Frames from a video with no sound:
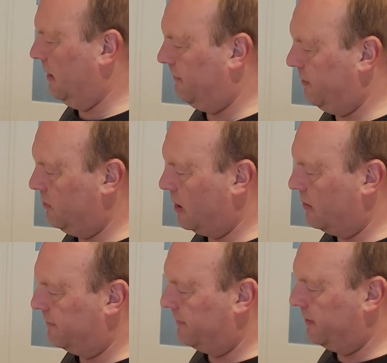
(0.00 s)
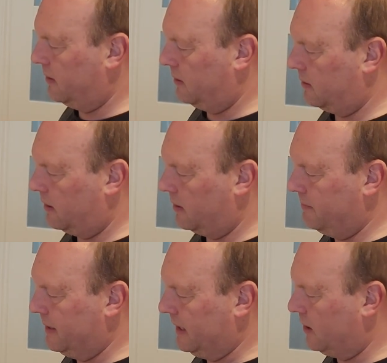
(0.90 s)
if you go for like the
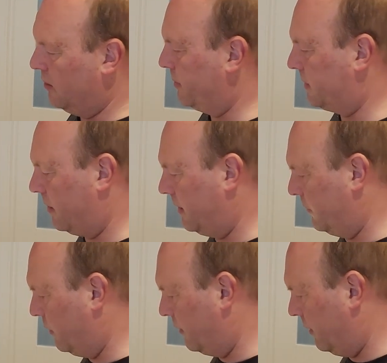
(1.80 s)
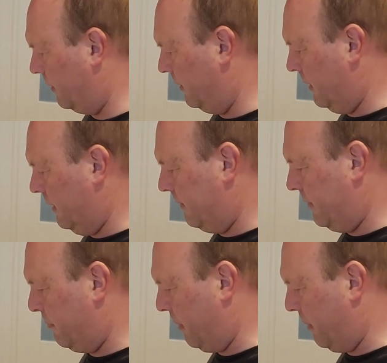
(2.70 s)
Mini Cooper side and whatnot. The